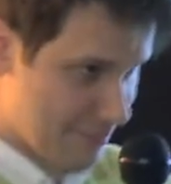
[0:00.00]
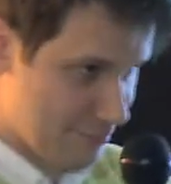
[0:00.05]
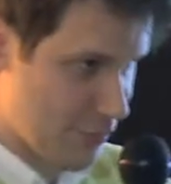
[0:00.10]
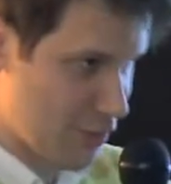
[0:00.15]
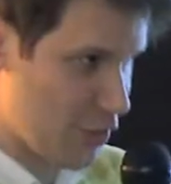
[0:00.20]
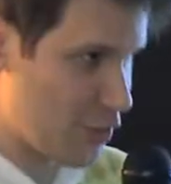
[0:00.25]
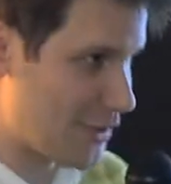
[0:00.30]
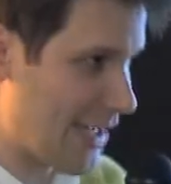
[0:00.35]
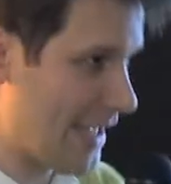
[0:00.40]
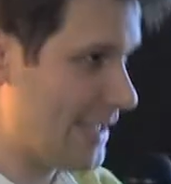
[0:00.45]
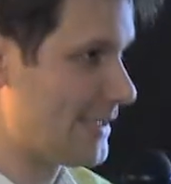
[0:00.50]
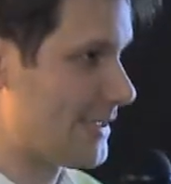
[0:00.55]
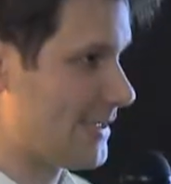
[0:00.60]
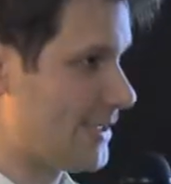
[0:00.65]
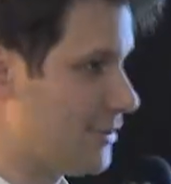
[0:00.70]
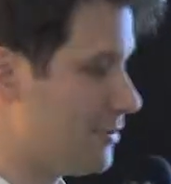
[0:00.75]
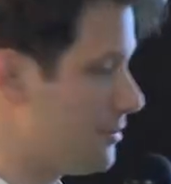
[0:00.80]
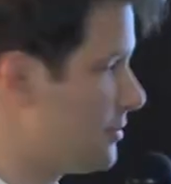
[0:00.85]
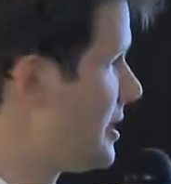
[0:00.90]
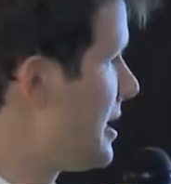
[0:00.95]

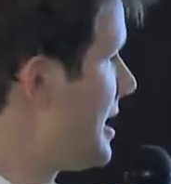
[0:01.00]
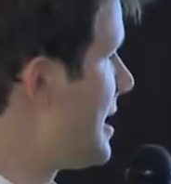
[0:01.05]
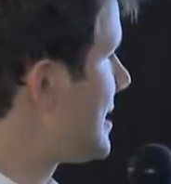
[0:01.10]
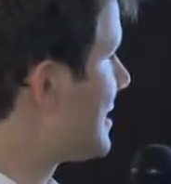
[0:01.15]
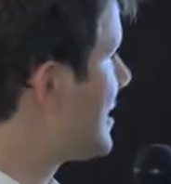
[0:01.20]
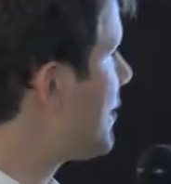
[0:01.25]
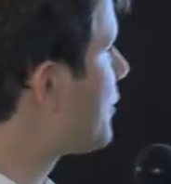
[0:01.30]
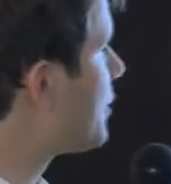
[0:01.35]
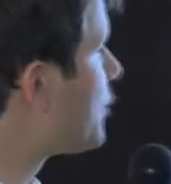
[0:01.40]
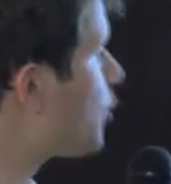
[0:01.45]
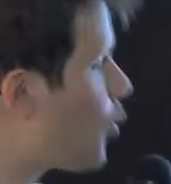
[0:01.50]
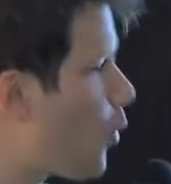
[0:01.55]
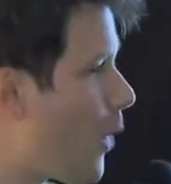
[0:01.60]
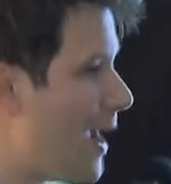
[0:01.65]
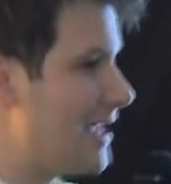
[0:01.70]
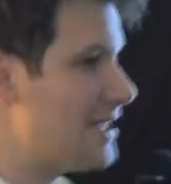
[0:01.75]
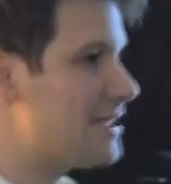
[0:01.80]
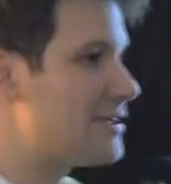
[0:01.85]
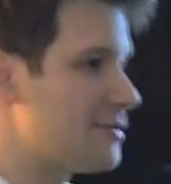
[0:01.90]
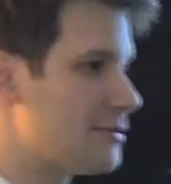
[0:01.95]
utensil, they will
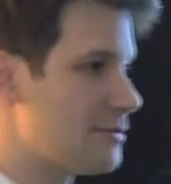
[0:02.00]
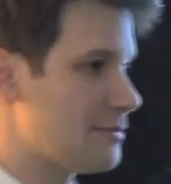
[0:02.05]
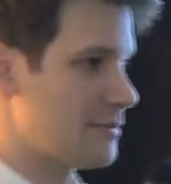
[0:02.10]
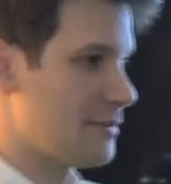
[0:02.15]
wait